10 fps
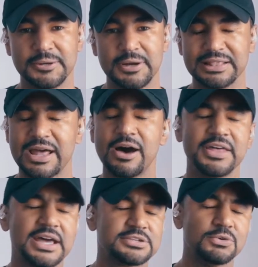Allow
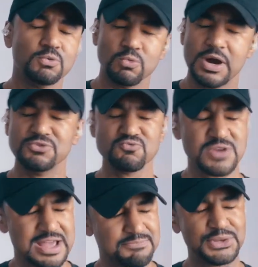that to run
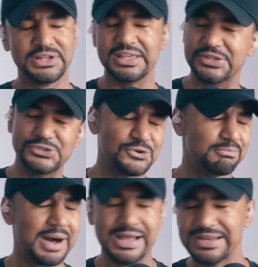rampant in your
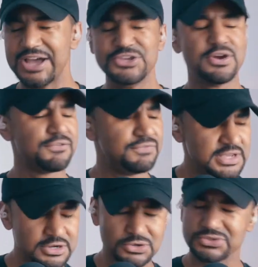mind, not your
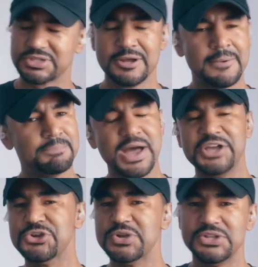fears, not
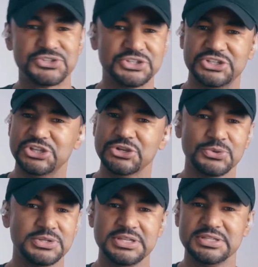your
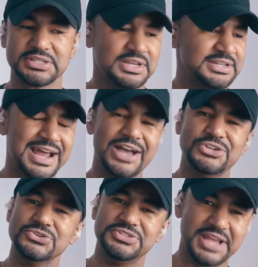insecurities, not
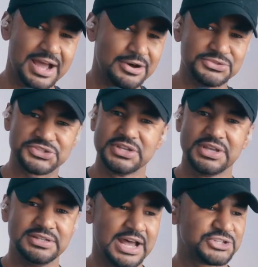your doubts,
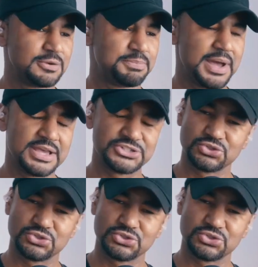not your past